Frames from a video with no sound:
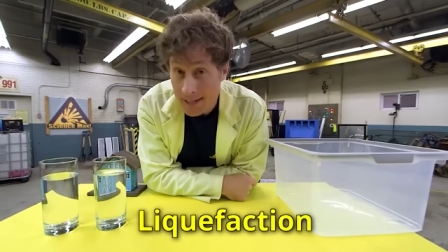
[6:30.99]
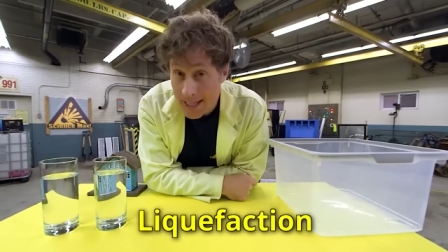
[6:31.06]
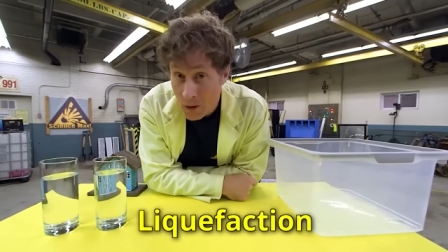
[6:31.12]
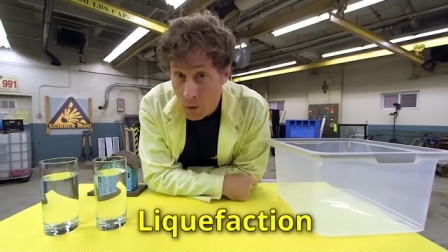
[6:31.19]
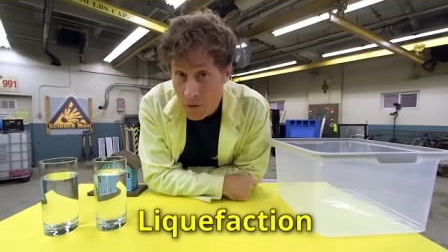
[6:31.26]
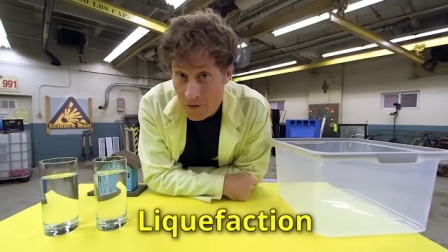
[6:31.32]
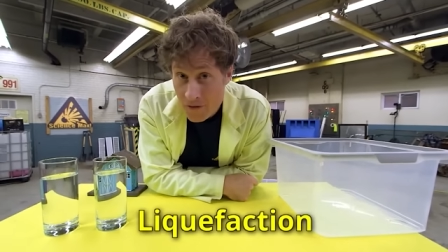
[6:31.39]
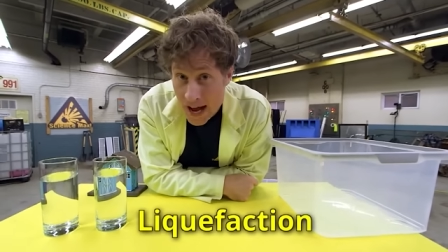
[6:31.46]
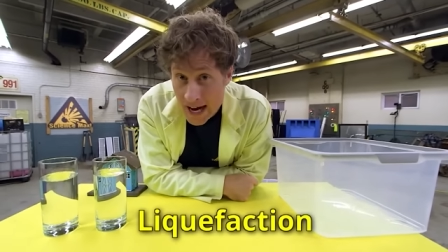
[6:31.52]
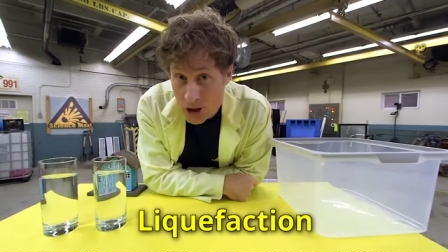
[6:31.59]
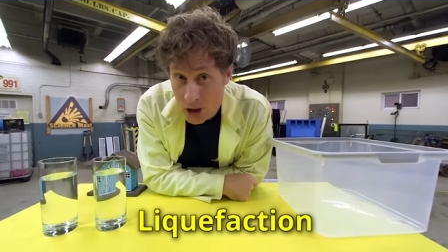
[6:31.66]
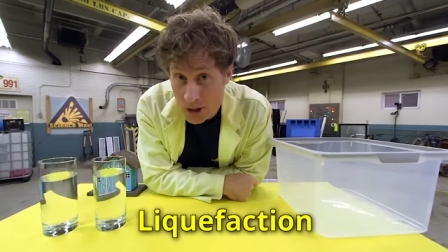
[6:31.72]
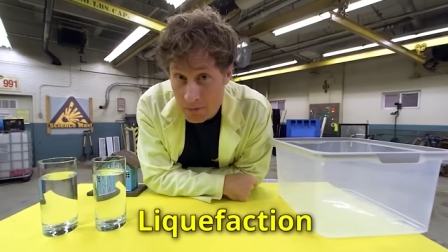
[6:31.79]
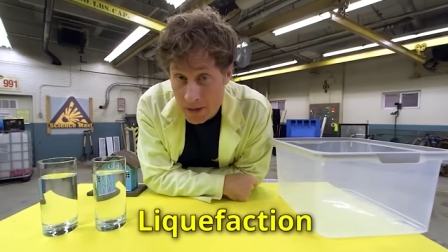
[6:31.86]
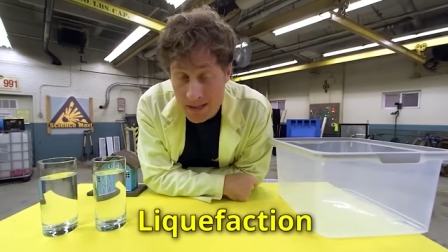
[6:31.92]

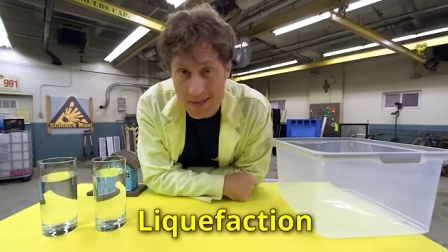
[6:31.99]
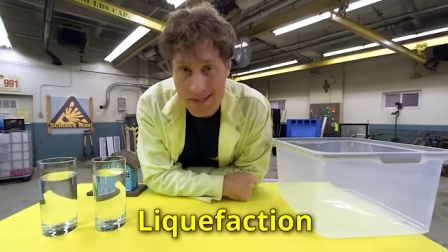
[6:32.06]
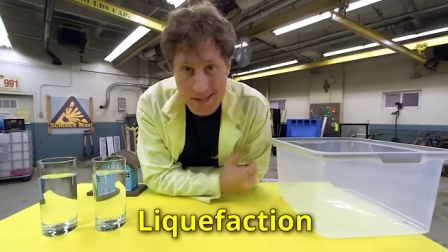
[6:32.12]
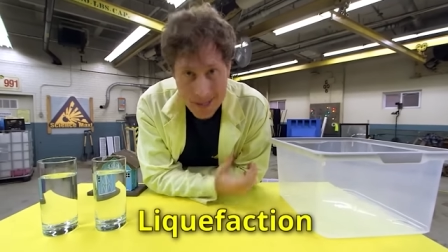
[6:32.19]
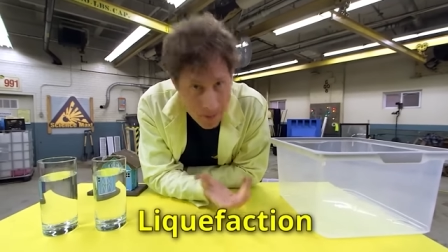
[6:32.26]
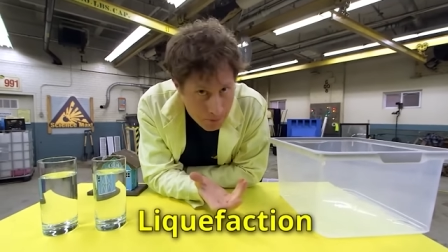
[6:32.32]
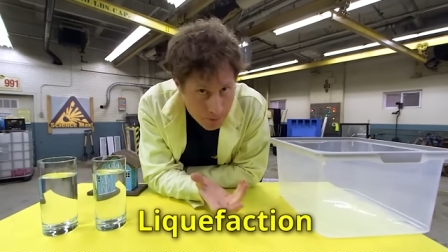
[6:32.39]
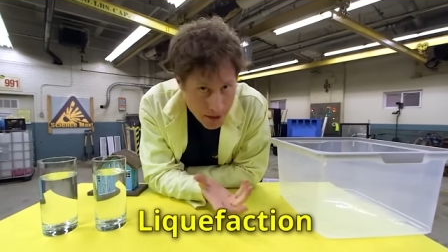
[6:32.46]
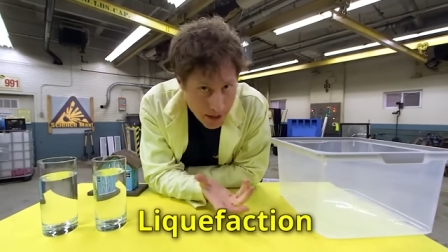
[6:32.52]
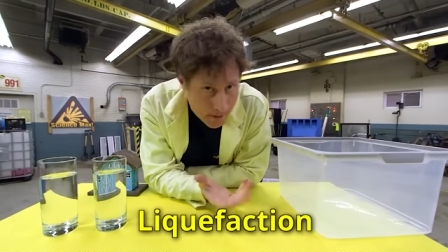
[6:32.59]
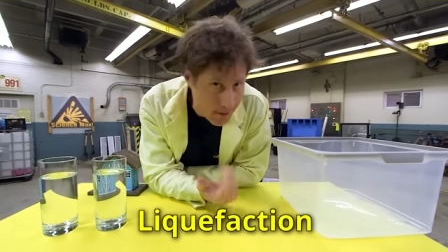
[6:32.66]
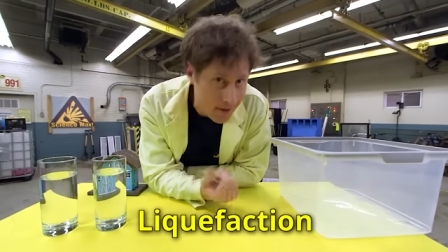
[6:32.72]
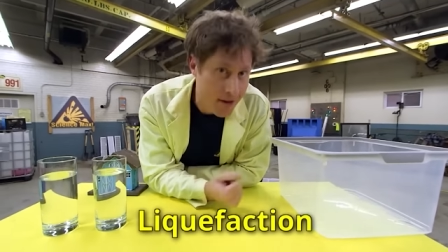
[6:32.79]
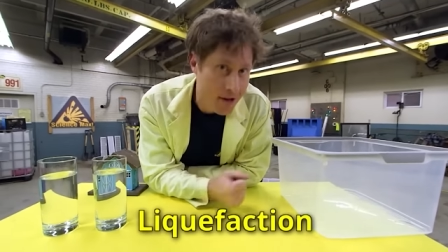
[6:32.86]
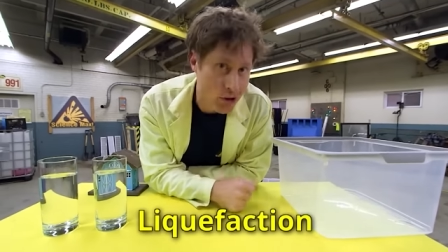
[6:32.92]
Liquefaction means
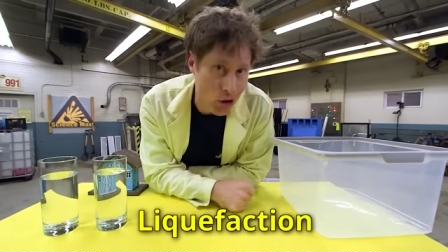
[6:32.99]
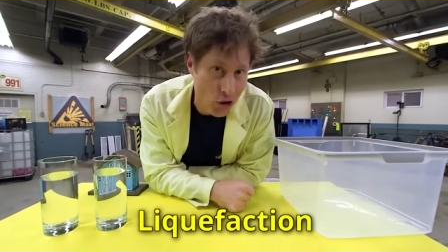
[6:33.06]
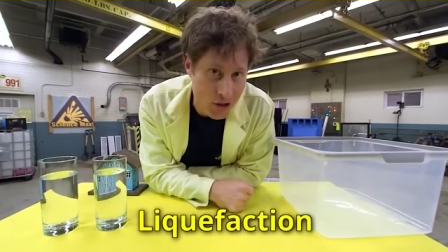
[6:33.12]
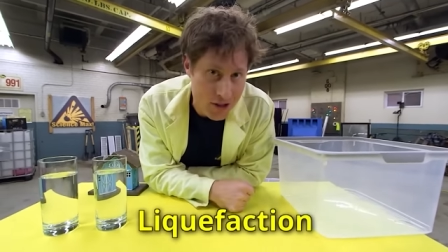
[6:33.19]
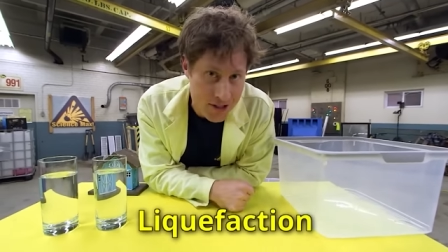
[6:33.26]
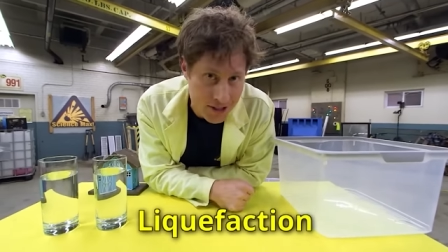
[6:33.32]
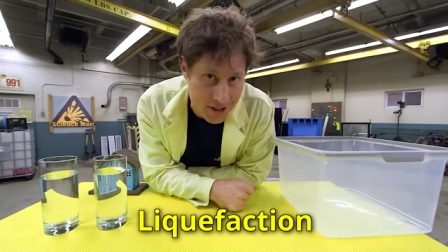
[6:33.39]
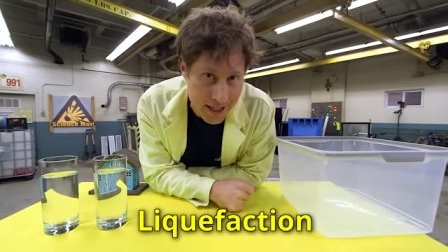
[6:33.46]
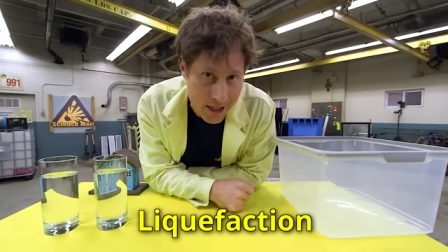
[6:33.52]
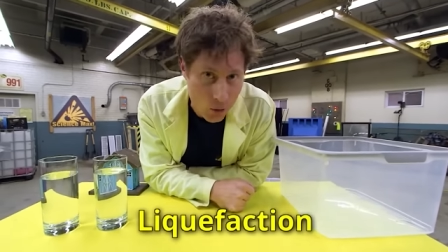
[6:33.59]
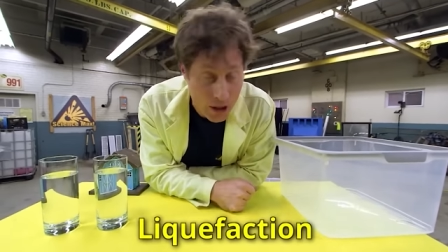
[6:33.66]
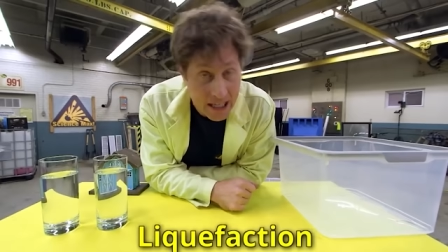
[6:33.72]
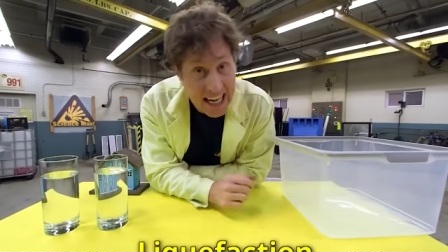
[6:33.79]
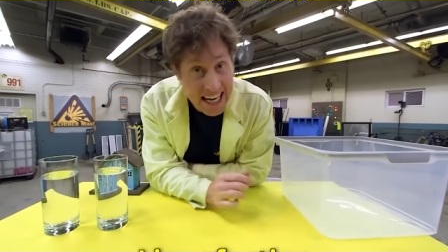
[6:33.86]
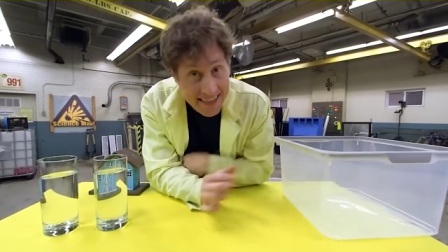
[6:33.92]
something turns to
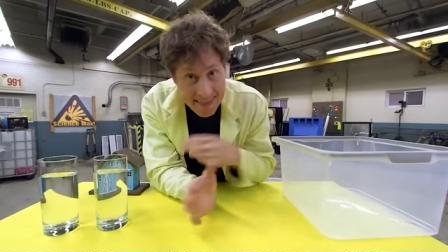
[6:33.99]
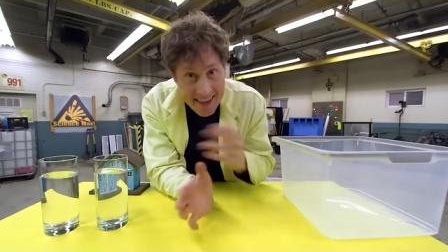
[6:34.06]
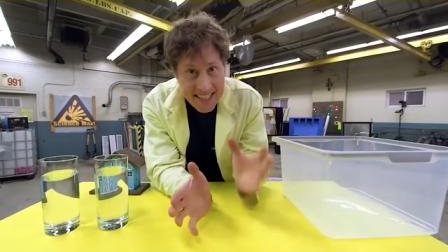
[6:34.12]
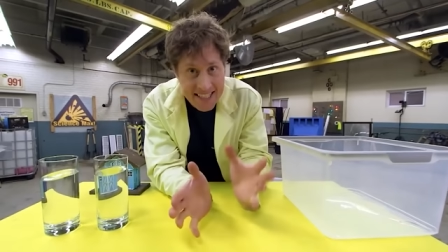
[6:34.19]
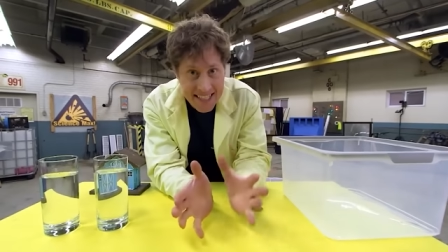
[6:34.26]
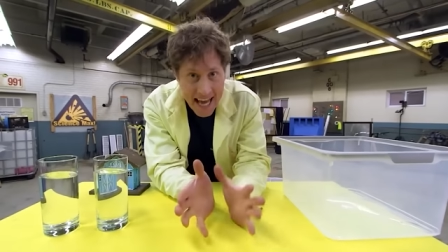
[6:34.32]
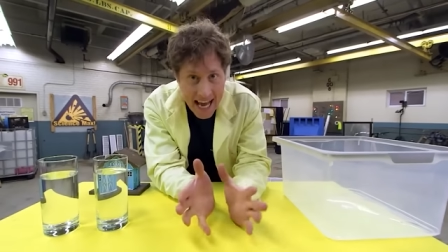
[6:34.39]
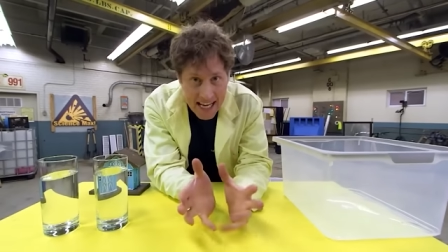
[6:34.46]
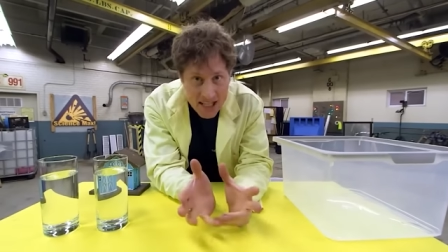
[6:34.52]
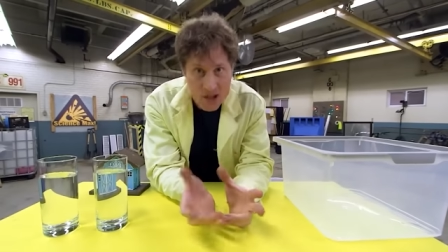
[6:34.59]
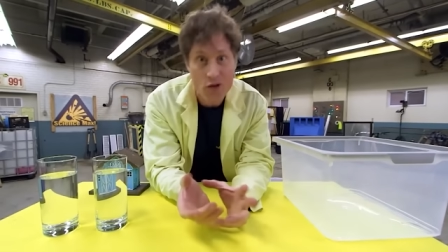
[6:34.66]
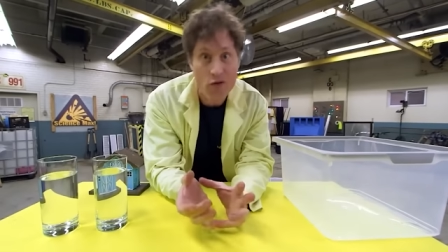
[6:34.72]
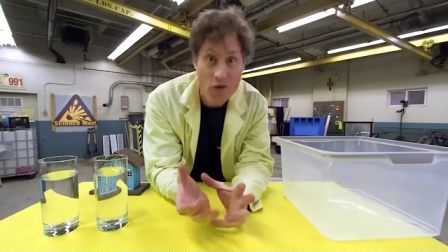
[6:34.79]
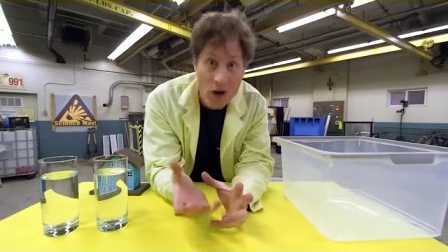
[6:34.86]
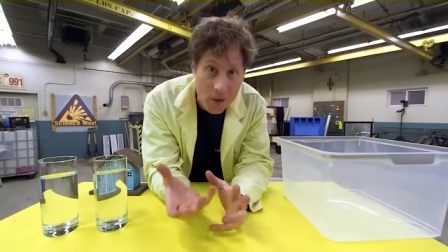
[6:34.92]
liquid. In this
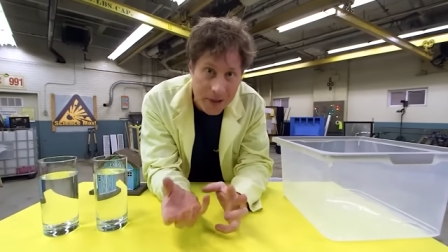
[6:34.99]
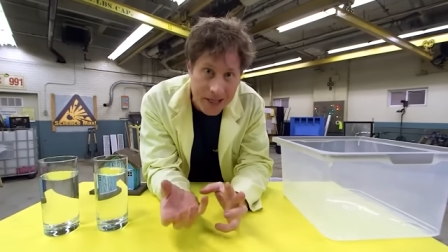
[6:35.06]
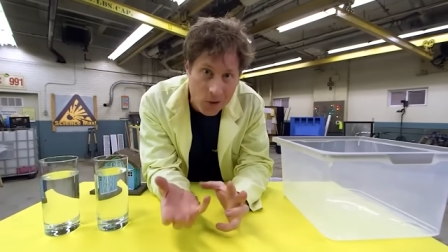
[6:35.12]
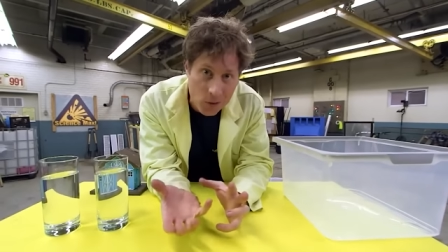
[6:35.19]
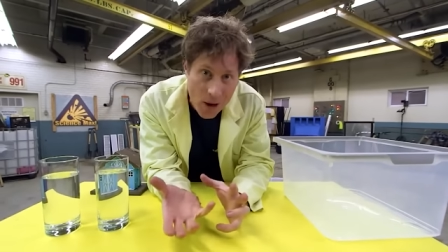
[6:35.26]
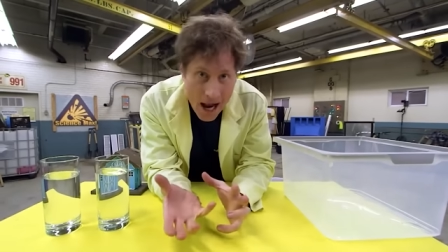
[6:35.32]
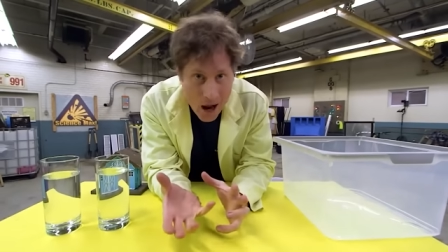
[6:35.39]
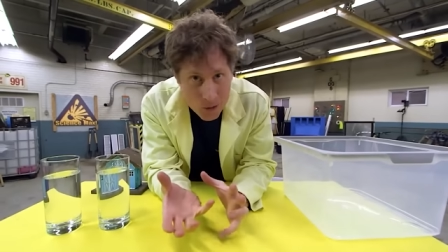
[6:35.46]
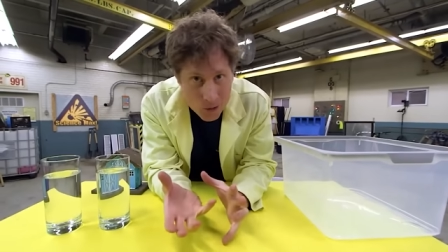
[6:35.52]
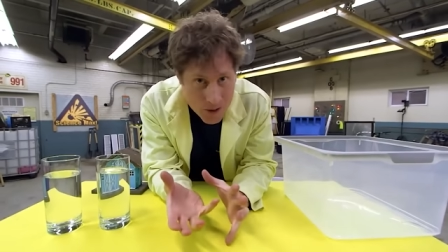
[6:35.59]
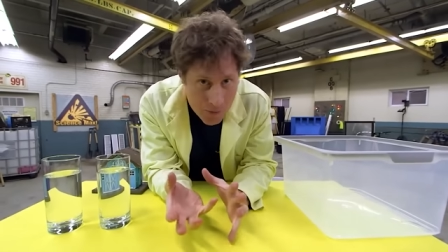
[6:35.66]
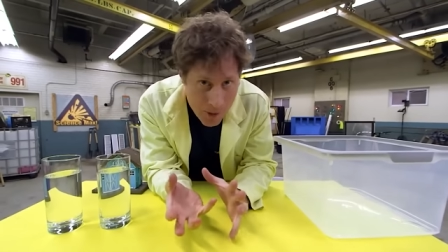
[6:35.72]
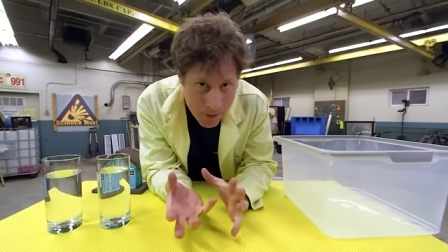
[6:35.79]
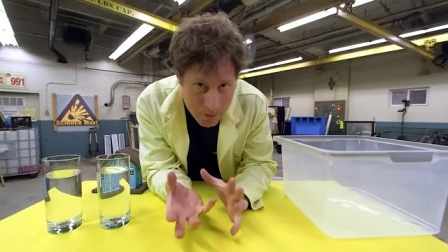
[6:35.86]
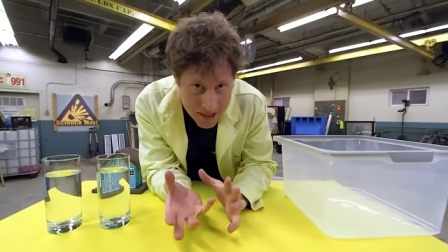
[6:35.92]
case, the very
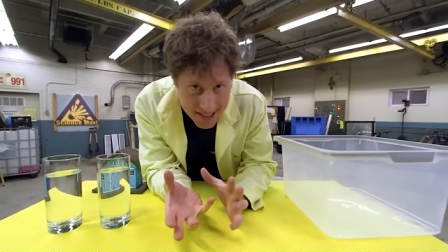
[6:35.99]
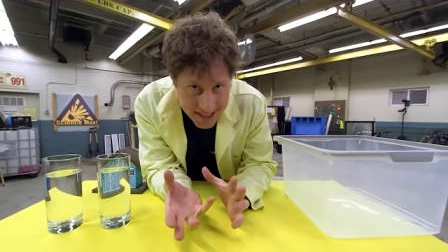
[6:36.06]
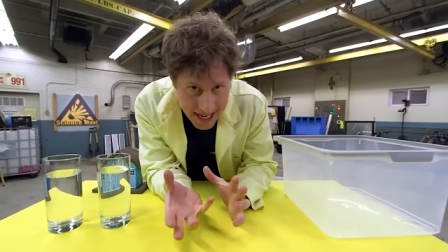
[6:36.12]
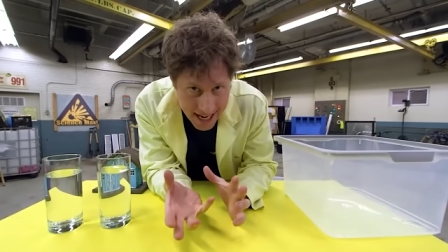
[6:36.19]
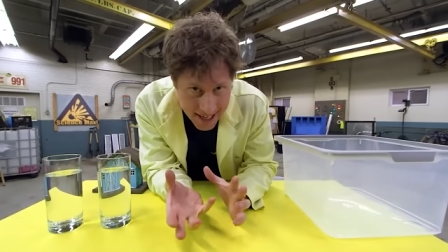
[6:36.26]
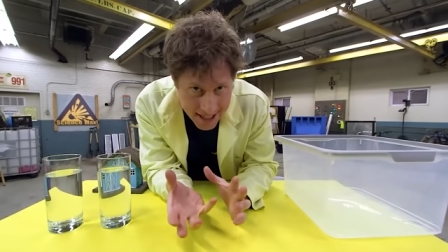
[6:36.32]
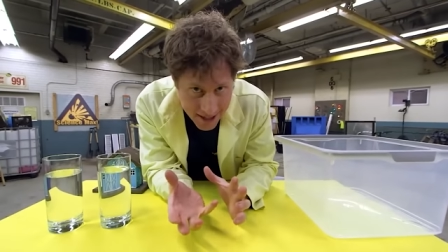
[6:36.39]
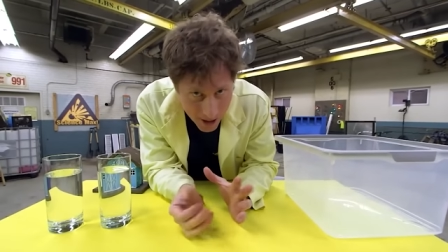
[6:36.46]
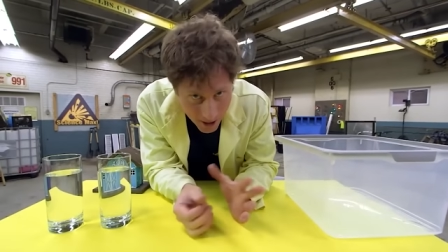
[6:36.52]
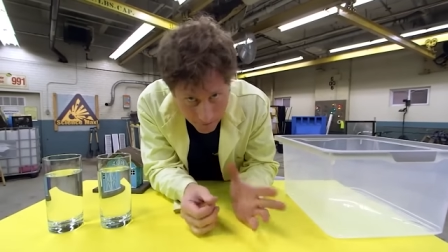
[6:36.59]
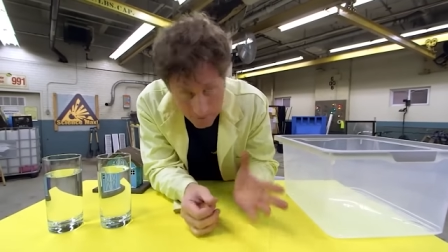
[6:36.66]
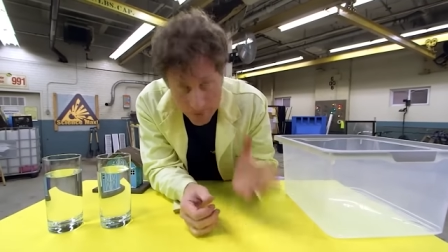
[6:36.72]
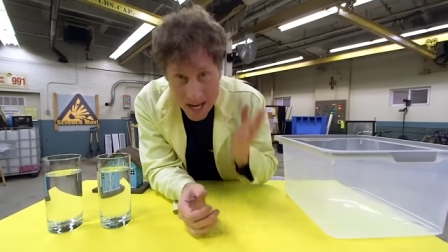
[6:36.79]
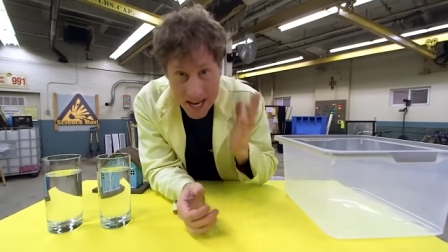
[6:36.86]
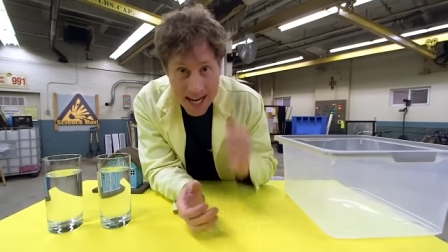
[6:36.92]
ground you might be standing on.